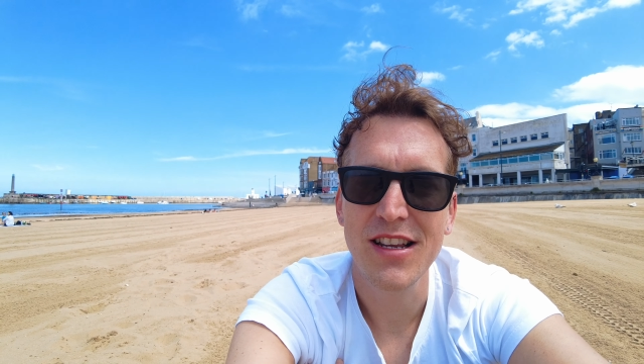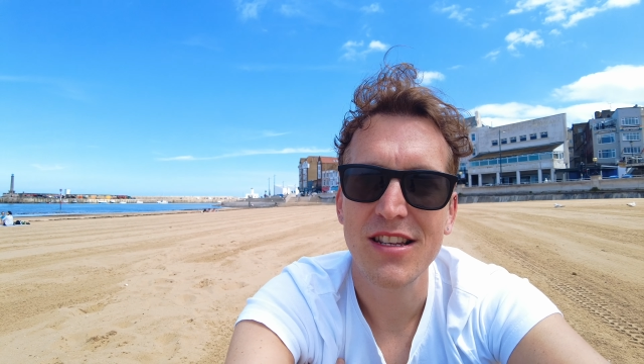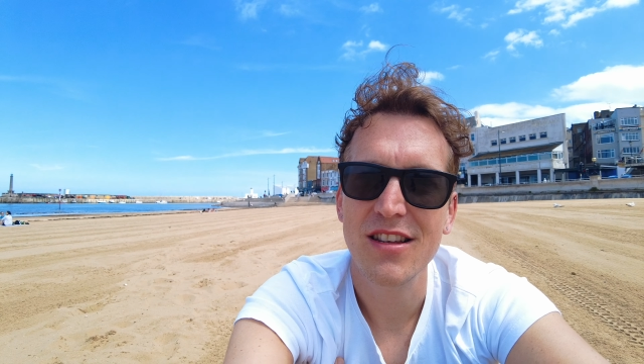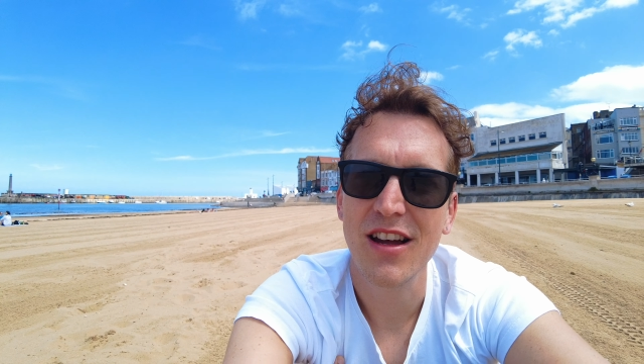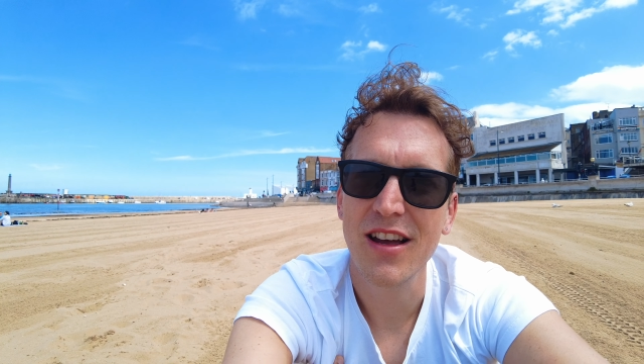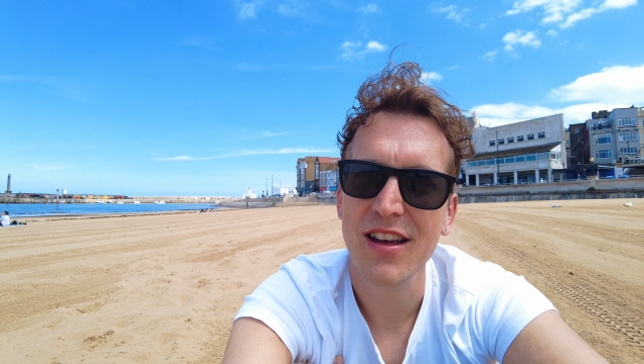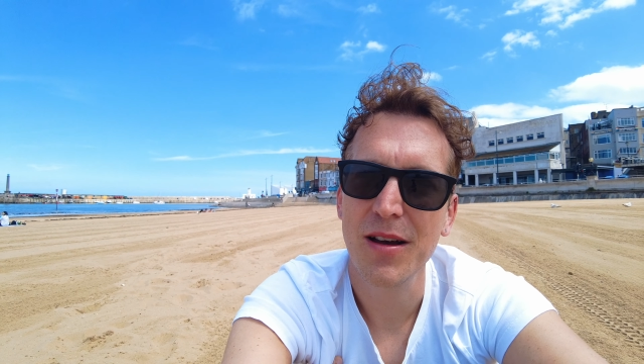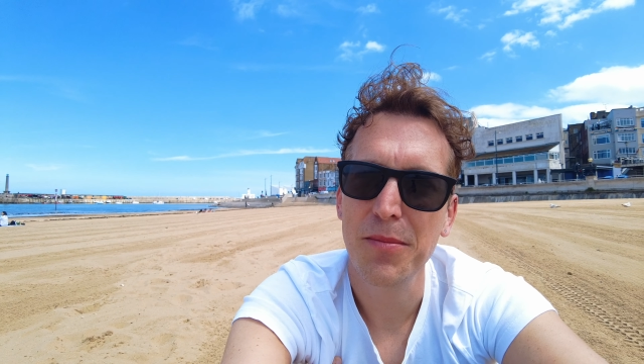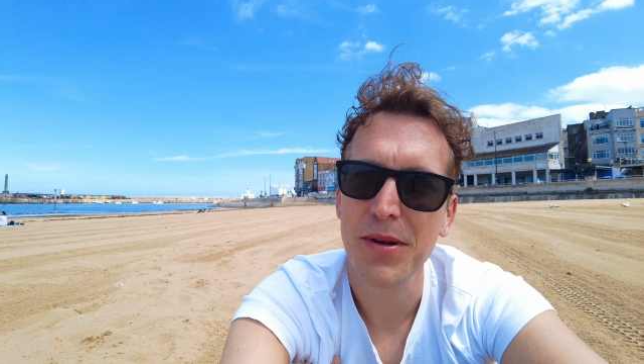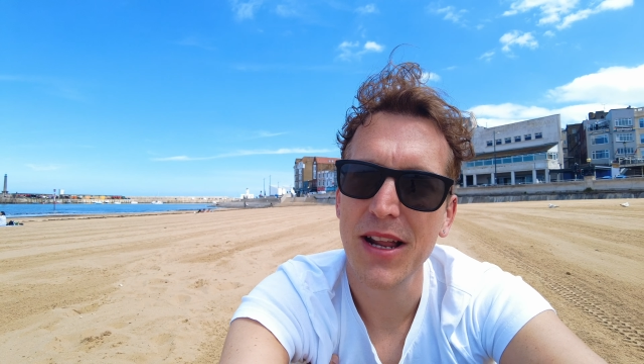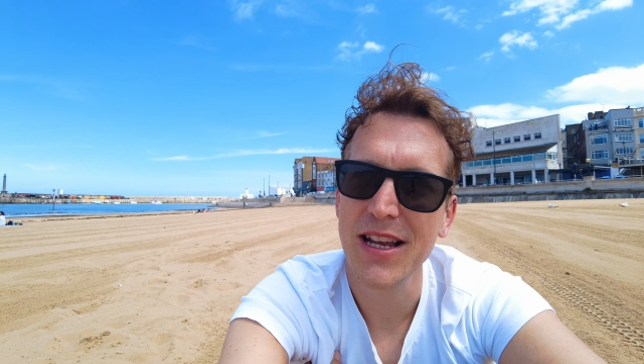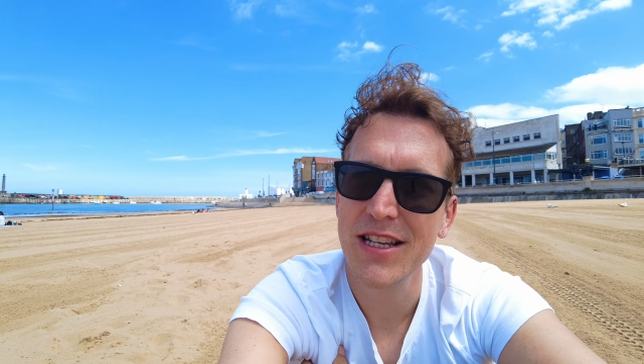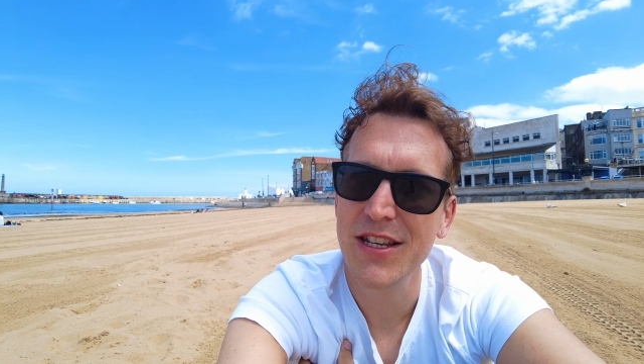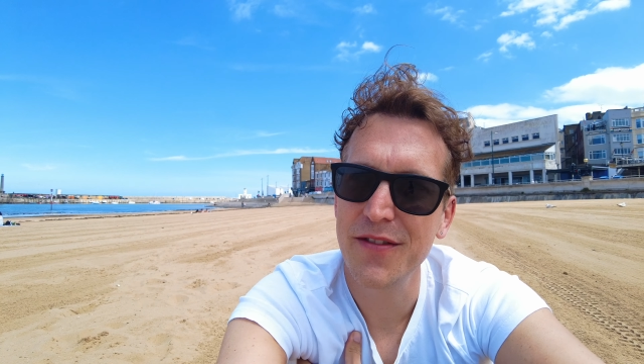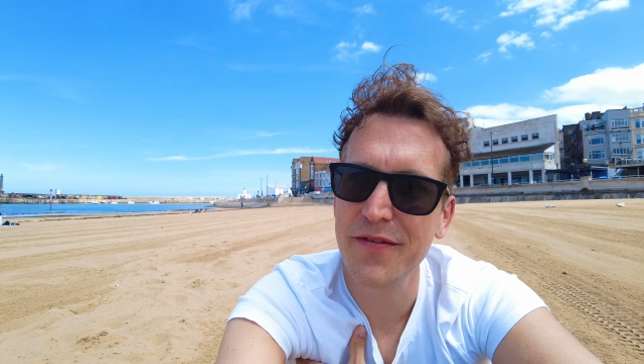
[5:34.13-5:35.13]
It's like a
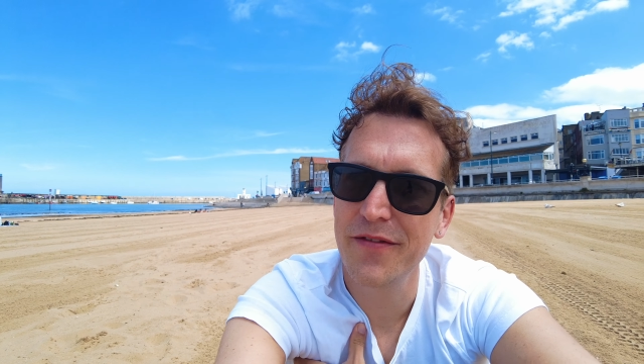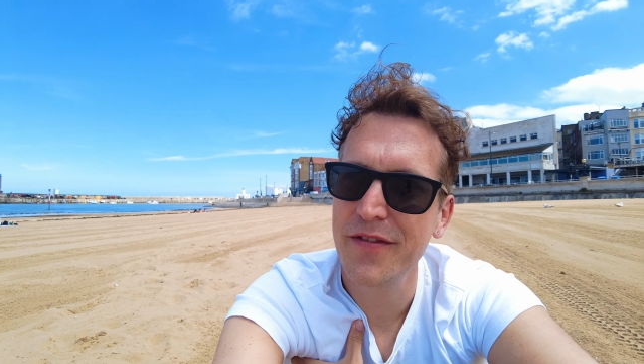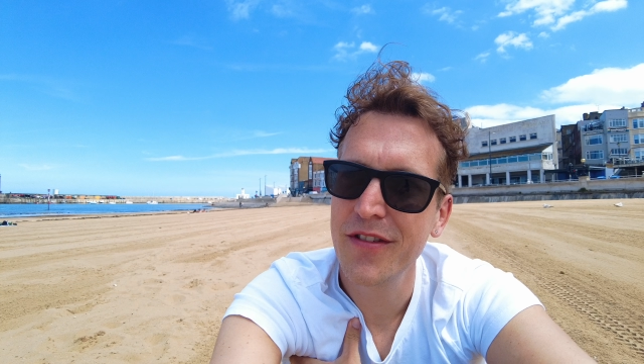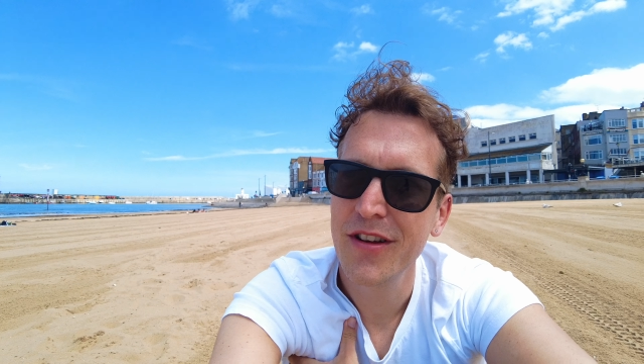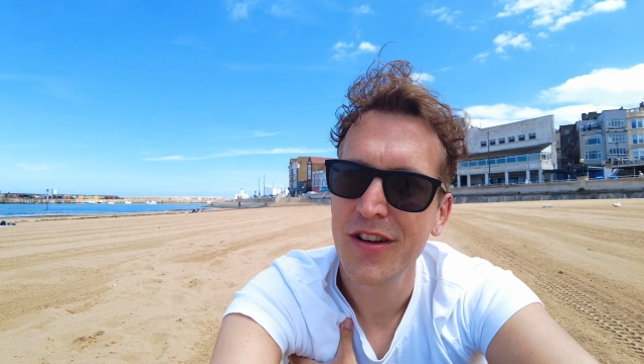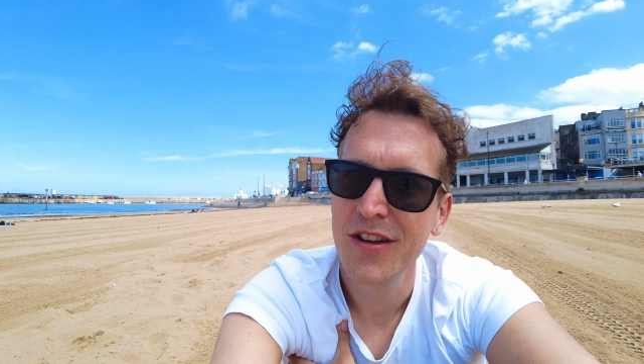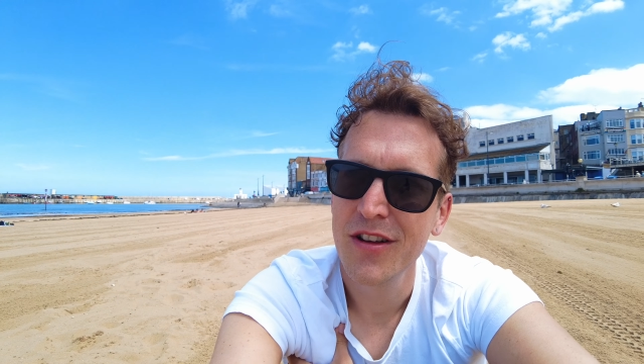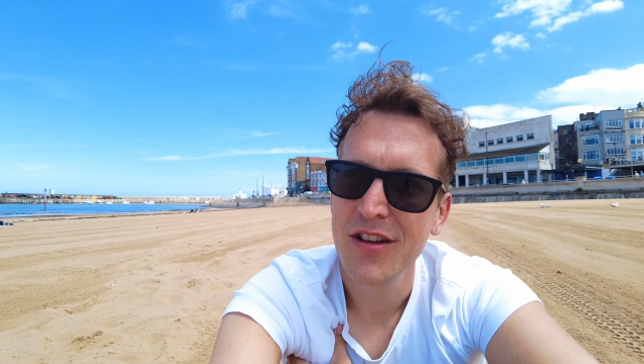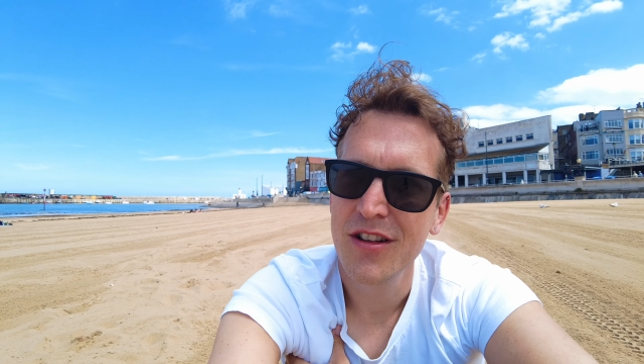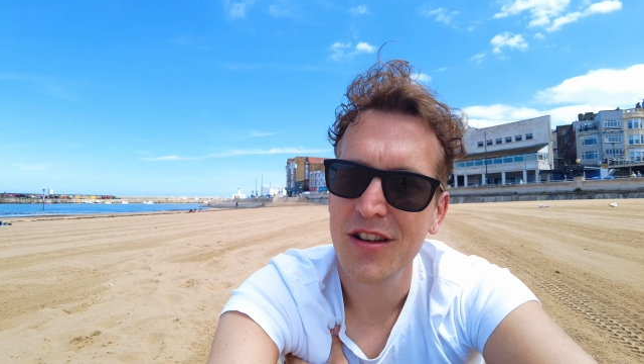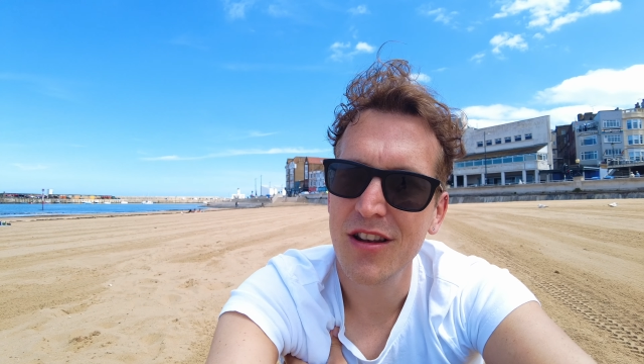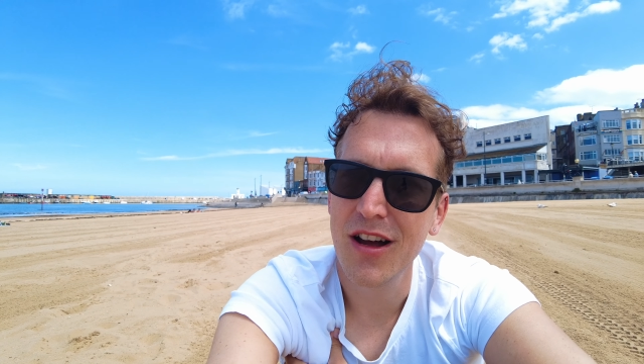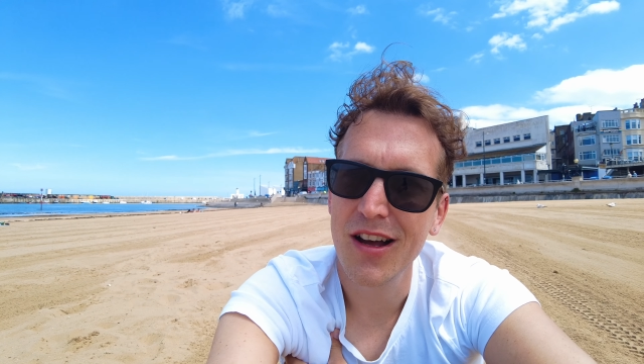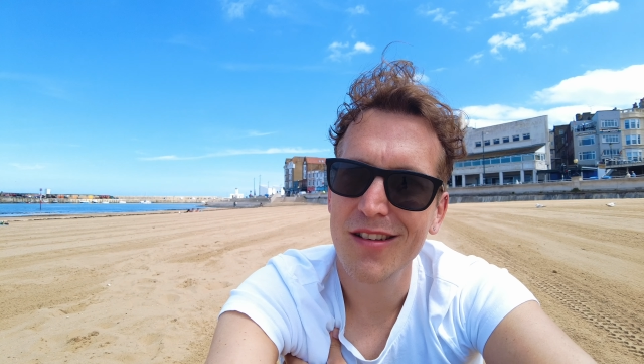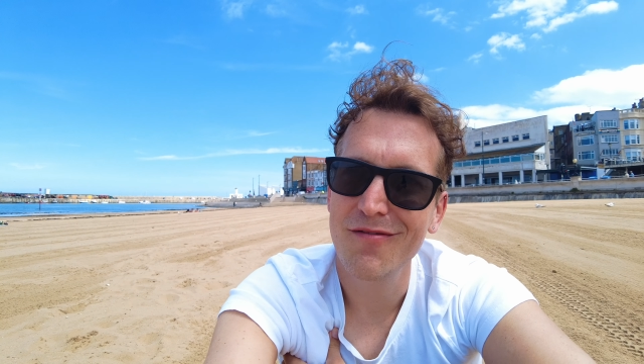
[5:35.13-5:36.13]
place of
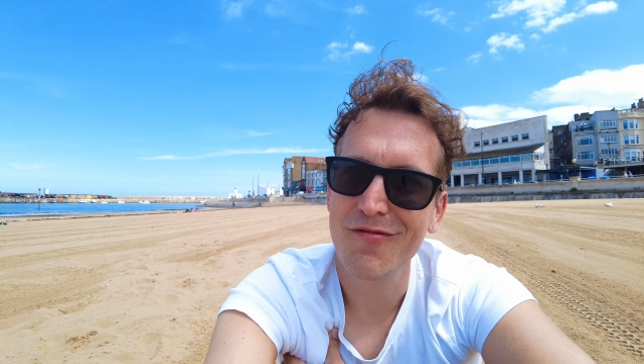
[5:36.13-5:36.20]
like